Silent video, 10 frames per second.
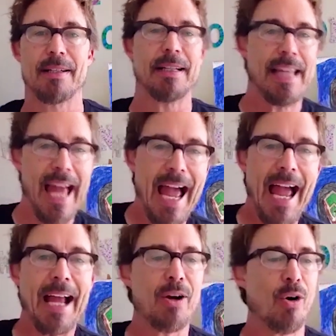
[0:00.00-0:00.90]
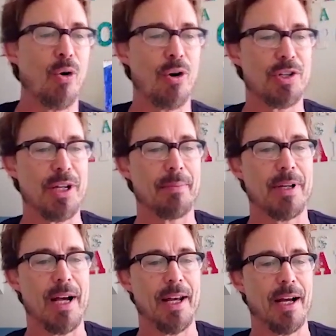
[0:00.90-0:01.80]
gag or some
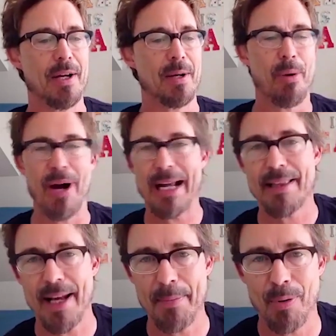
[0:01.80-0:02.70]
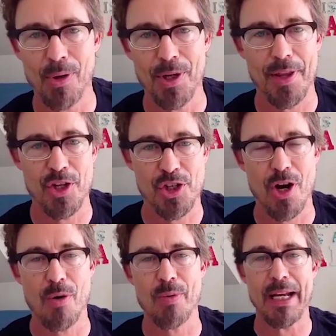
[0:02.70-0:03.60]
kind of prank that I pulled on the
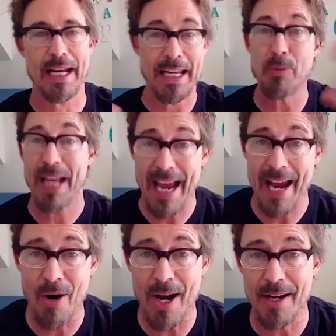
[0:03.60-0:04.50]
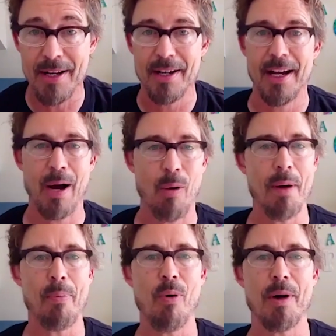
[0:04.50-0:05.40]
show, we, and he would air it. At
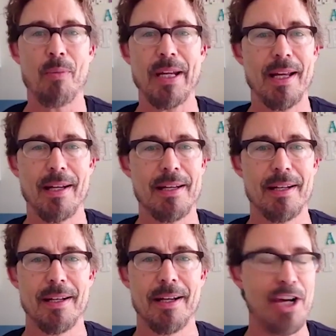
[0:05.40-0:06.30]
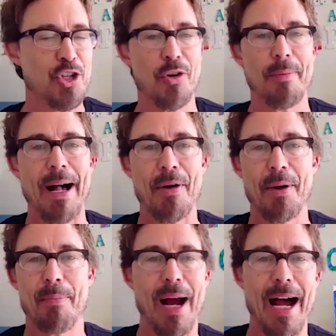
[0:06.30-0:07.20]
one point we did, I showed him how to
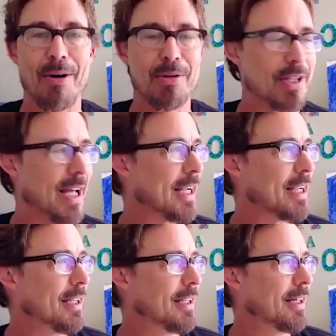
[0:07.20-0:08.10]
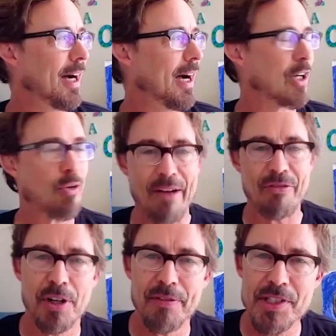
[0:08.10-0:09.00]
browse like a craft
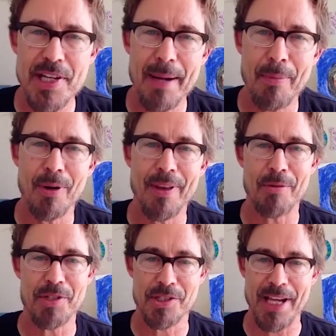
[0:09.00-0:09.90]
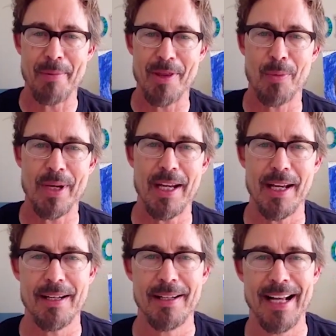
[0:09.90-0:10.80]
service table. That was a segment that we
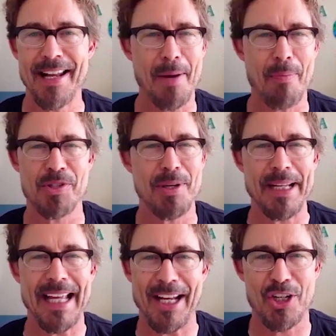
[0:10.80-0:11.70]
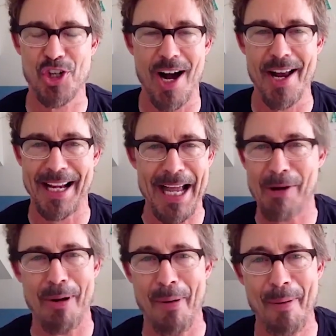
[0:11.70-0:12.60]
did. Ended up with somebody getting shot. I can't
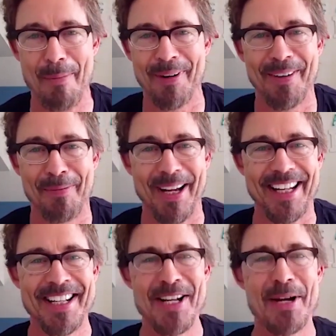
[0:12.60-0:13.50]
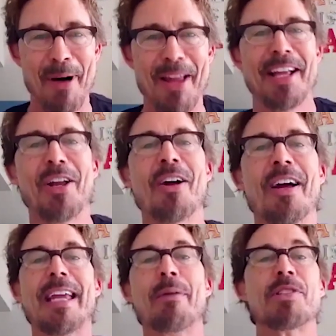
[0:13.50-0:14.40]
remember, but, but you know,
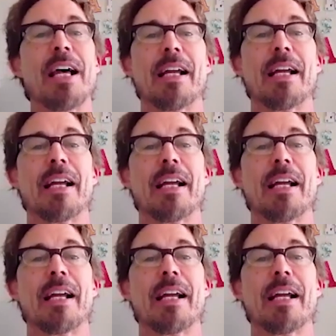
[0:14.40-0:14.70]
he was like,